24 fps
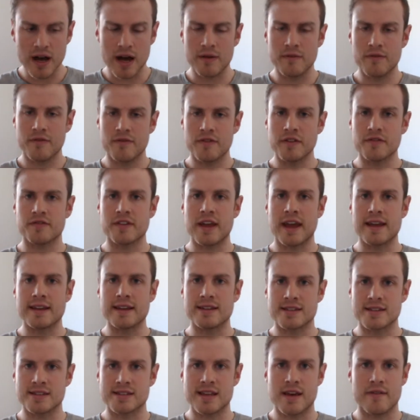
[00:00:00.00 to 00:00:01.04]
15
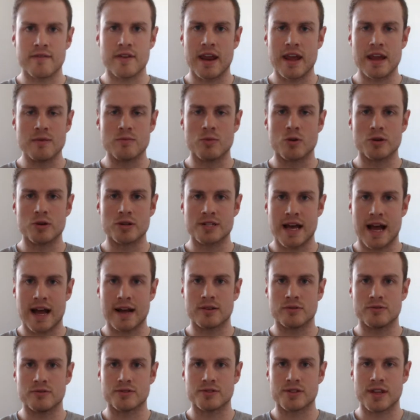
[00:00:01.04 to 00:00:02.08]
to 17 more
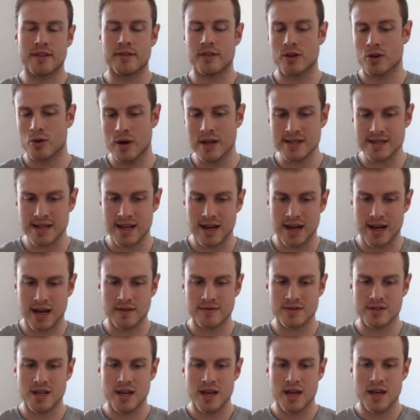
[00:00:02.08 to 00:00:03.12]
tackles than the Queensland
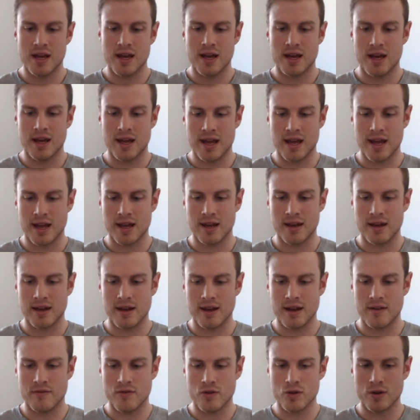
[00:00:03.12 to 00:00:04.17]
halves. And
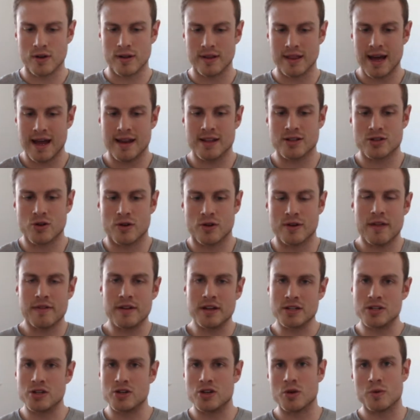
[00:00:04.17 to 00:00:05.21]
if you look at that, it's got
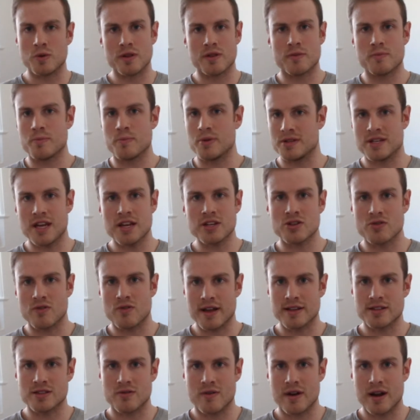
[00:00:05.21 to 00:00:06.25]
nothing to do with possession
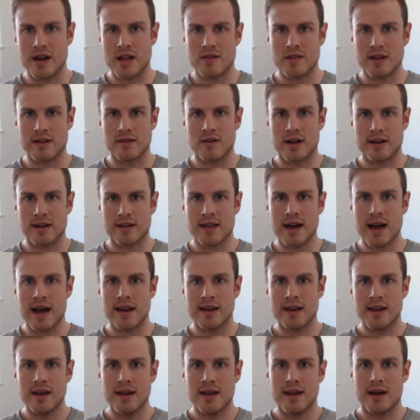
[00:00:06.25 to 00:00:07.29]
rates or anything like
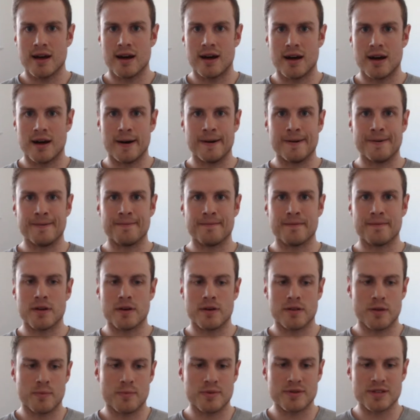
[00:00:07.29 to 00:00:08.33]
that.
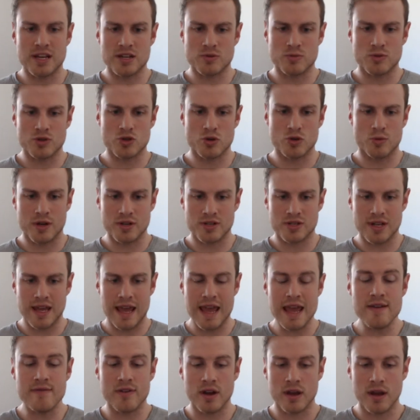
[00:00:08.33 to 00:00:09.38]
The possession was almost
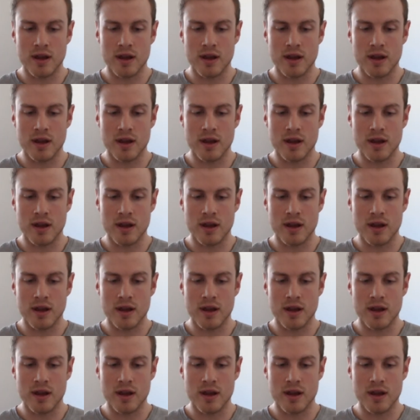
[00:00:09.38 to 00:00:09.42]
even.